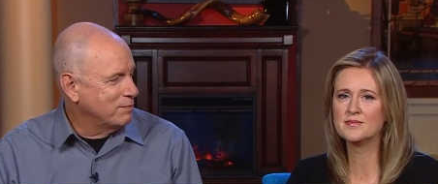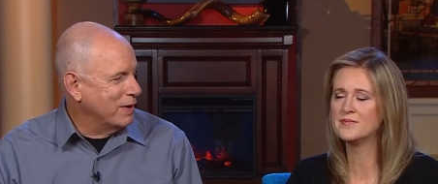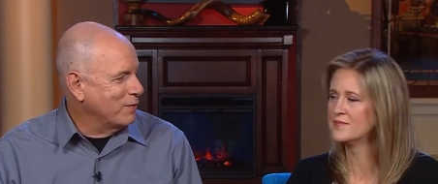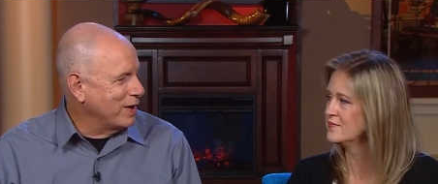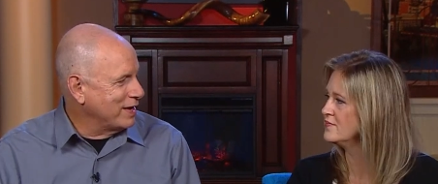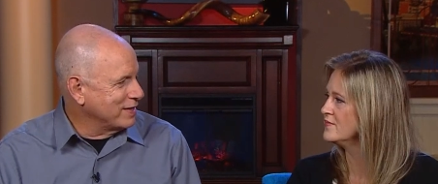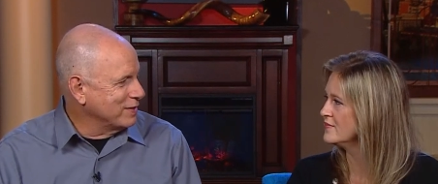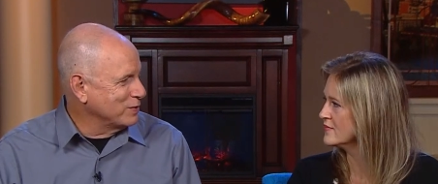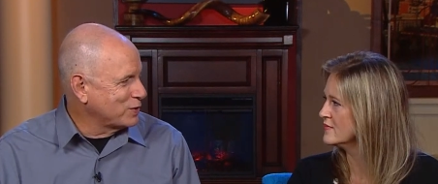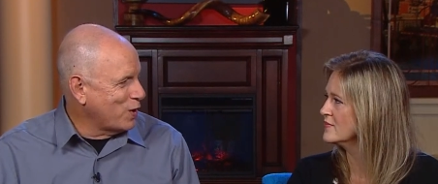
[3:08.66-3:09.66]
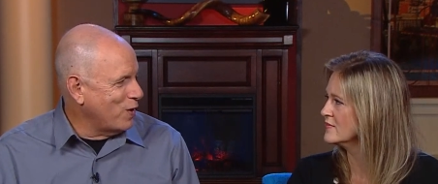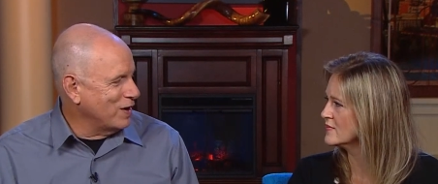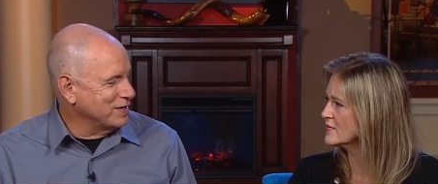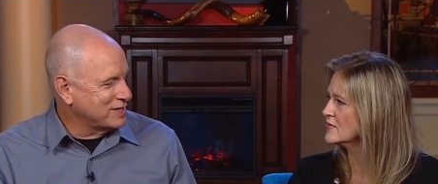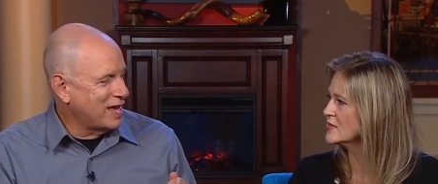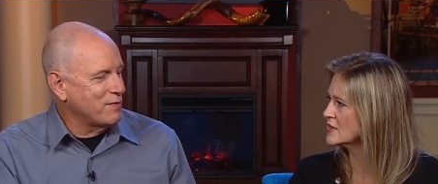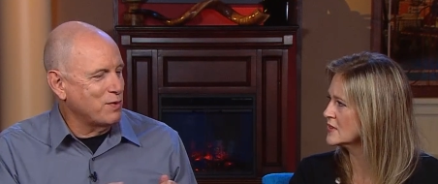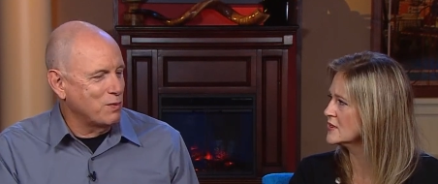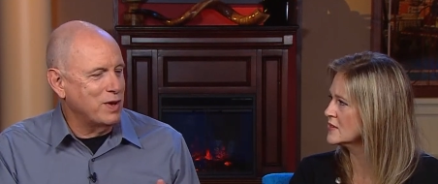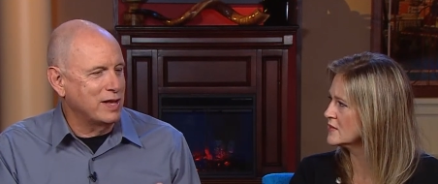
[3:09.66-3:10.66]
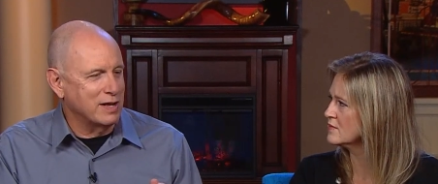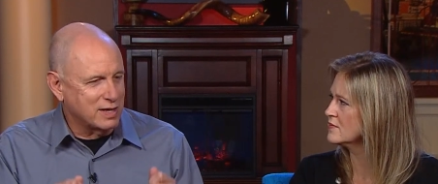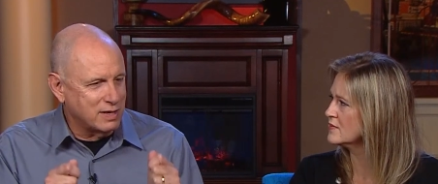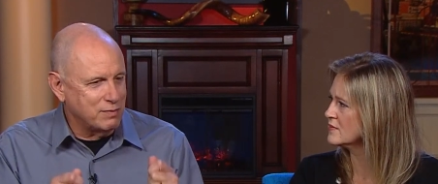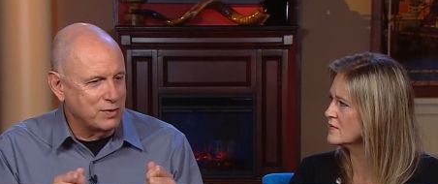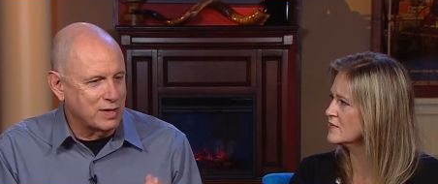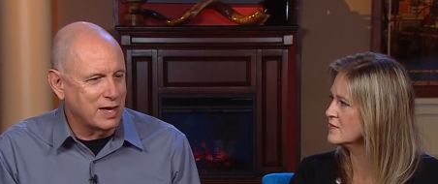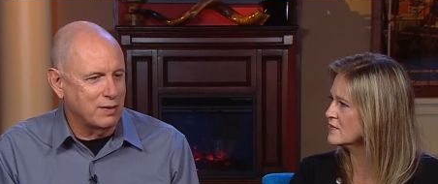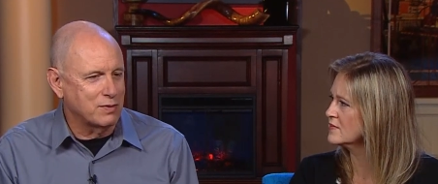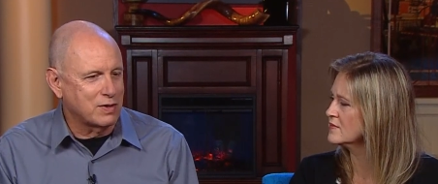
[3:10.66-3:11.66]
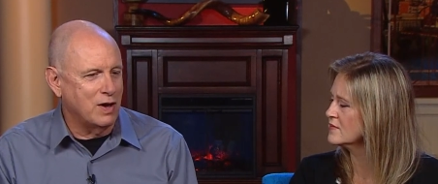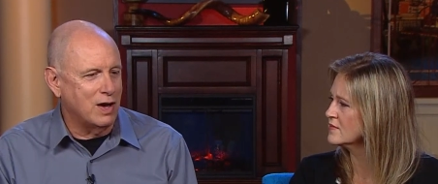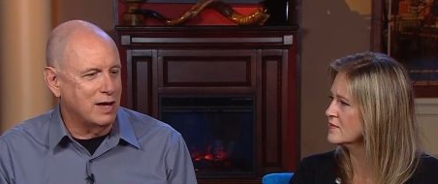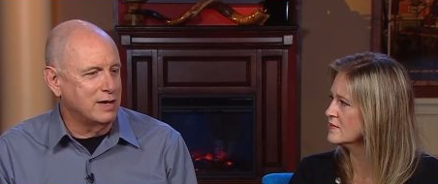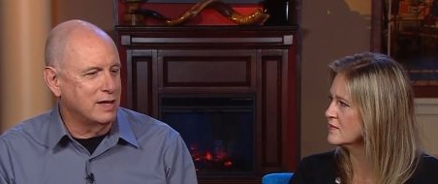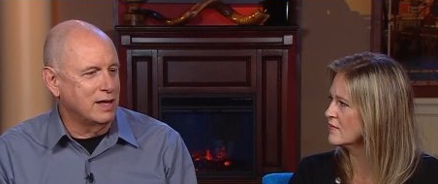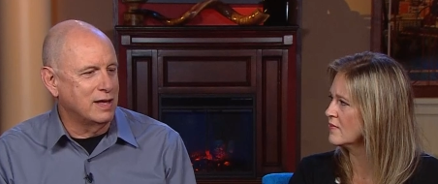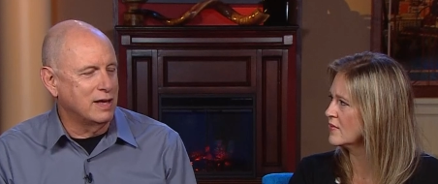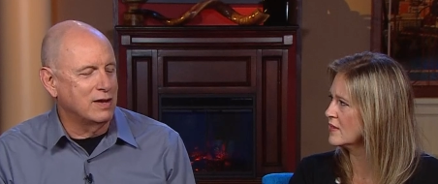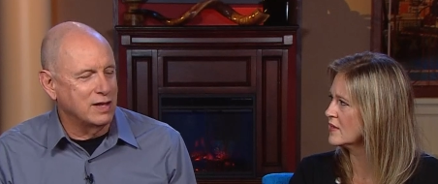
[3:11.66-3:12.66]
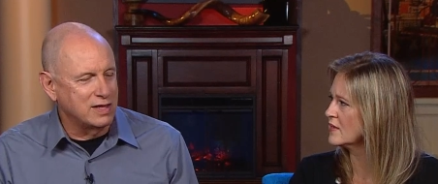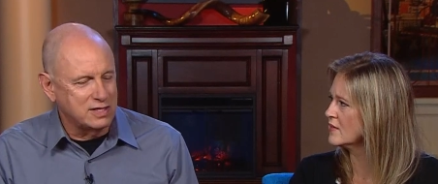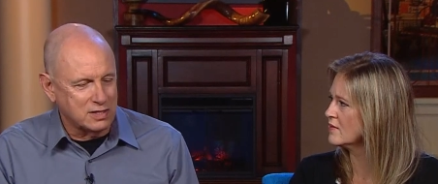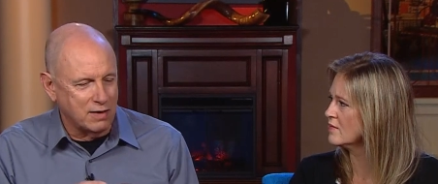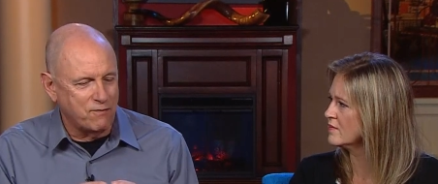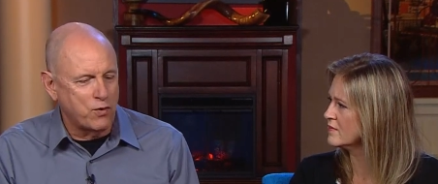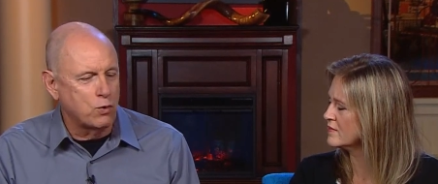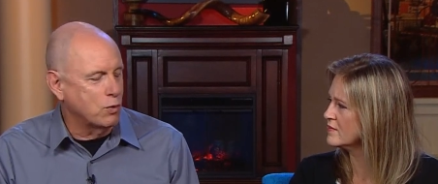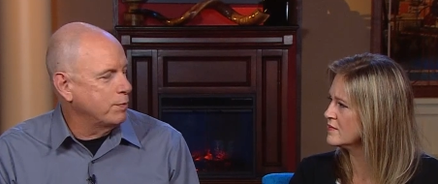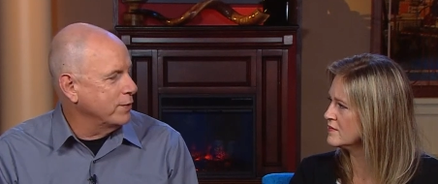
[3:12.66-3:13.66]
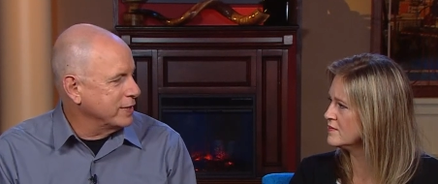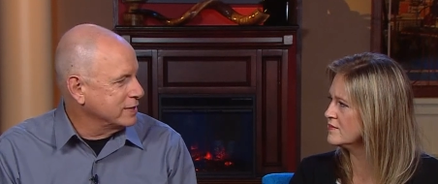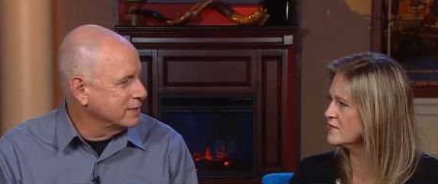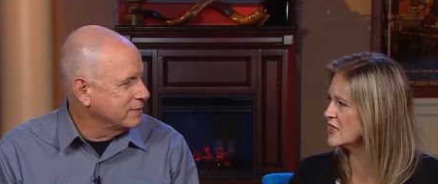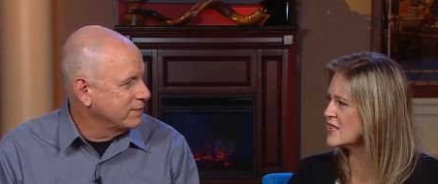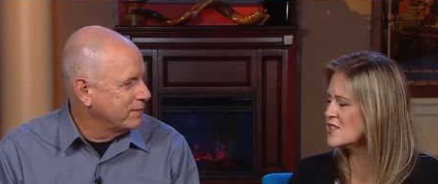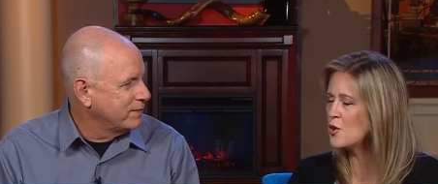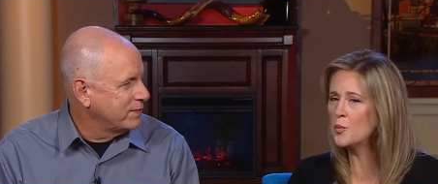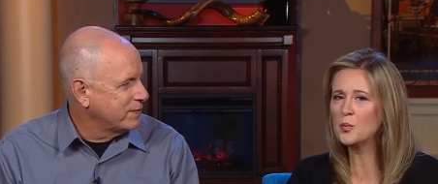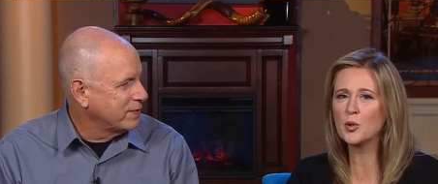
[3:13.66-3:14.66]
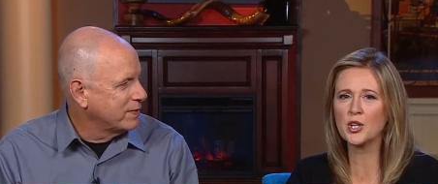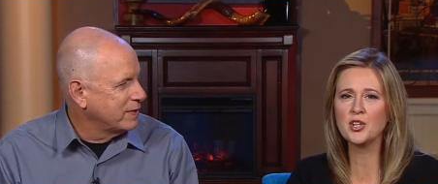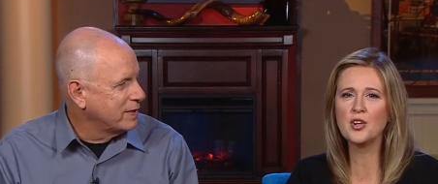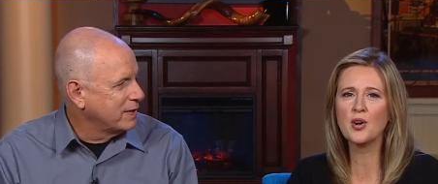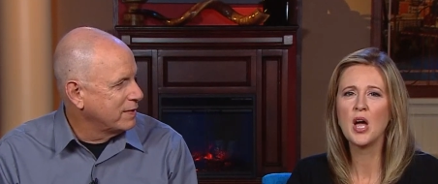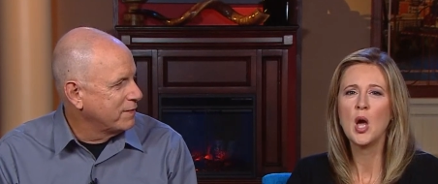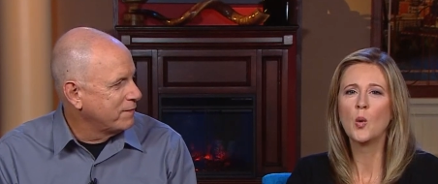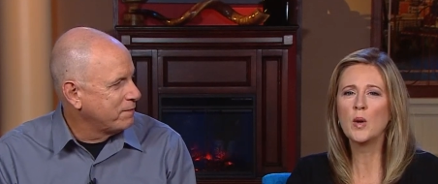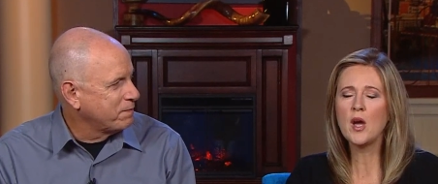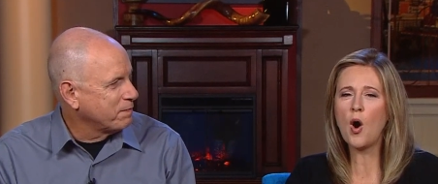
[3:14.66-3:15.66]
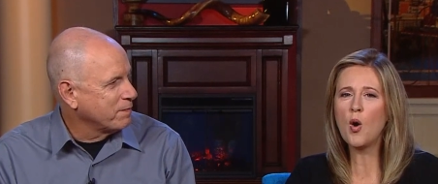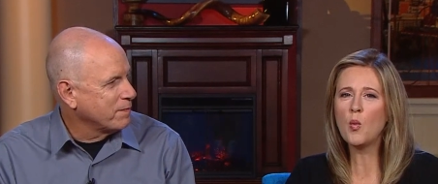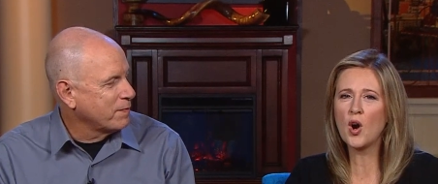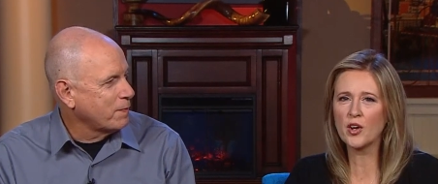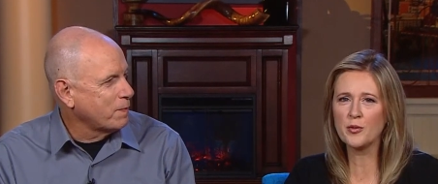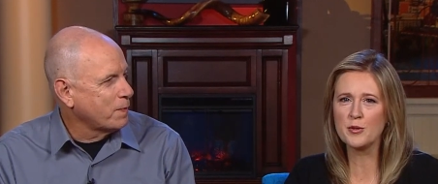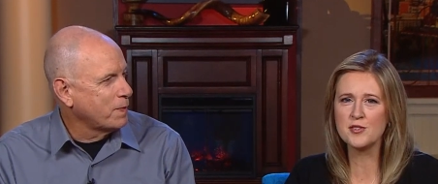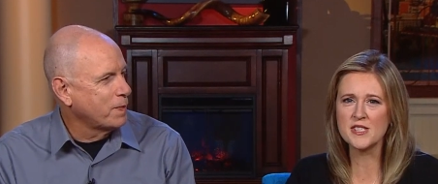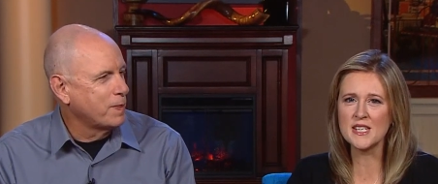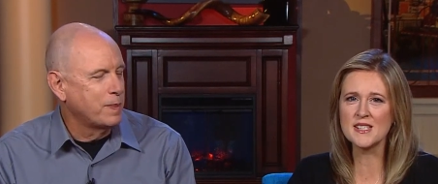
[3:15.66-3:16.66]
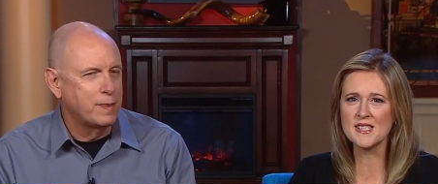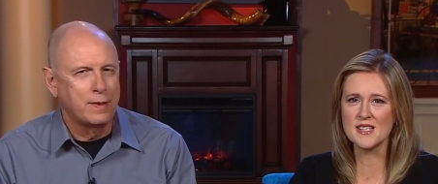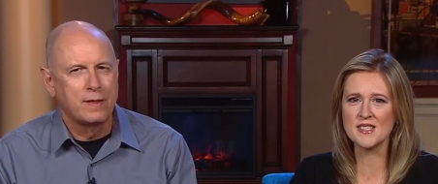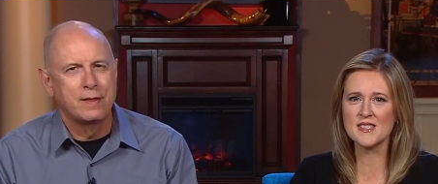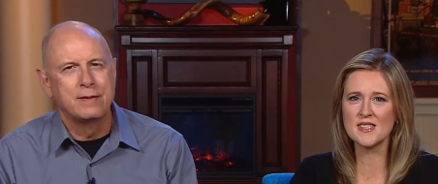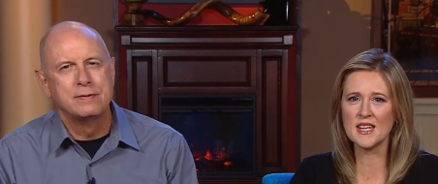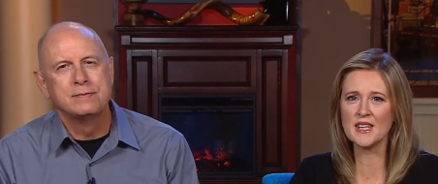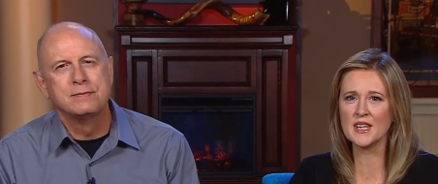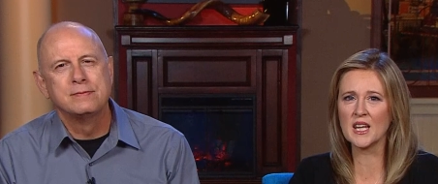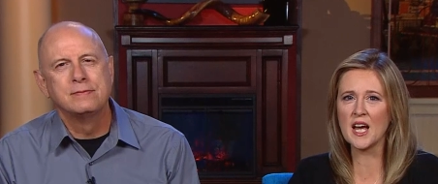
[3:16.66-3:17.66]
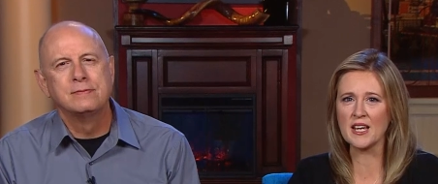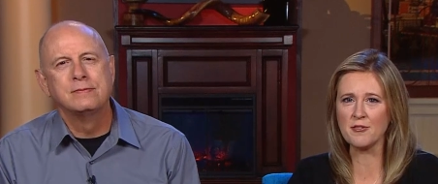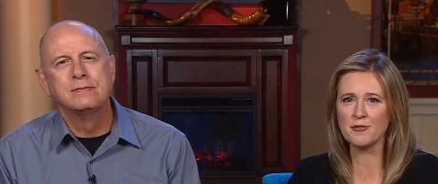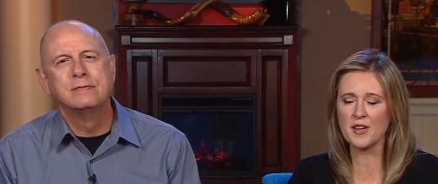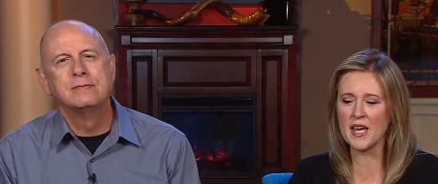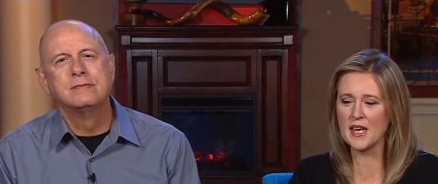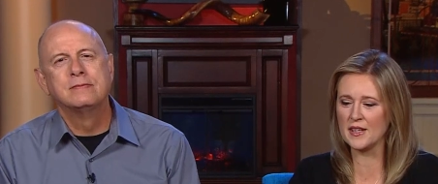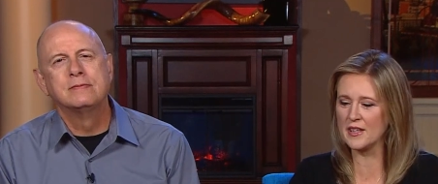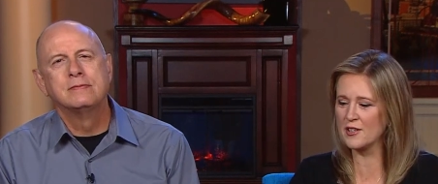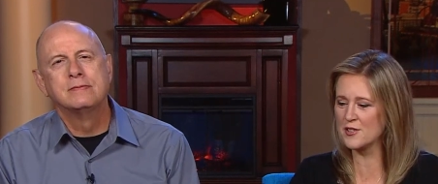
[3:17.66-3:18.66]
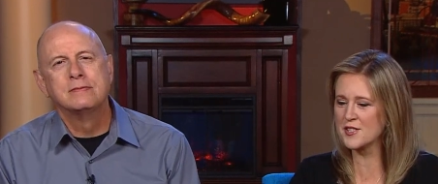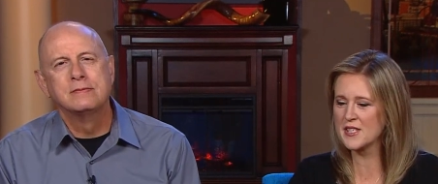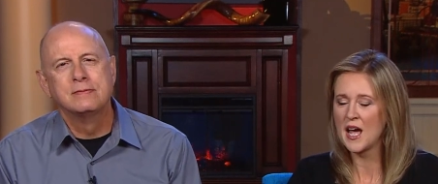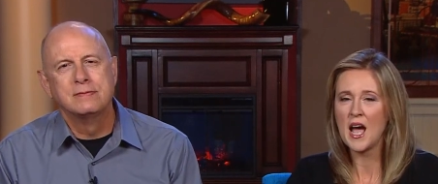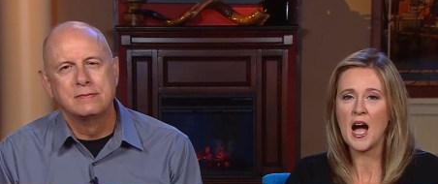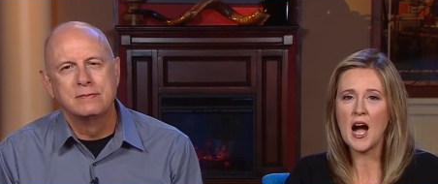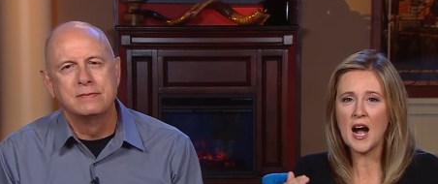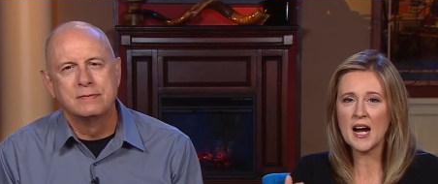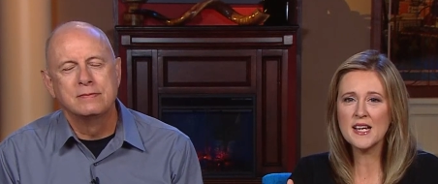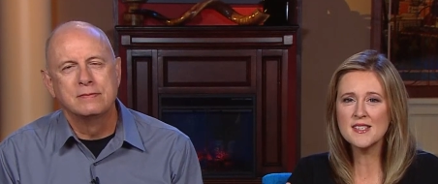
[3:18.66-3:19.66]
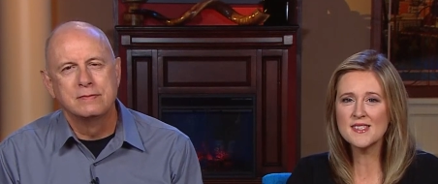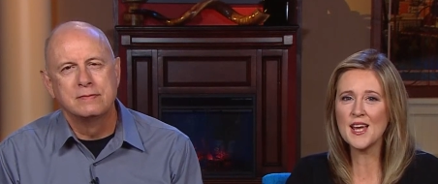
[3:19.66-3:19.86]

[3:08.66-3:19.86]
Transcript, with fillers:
Speaker 1: by writing those cards, gave her a way to communicate with God, uh, uh, at least a focal point.
Speaker 2: It's so important. You know, we all walk through seasons in life, and there's highs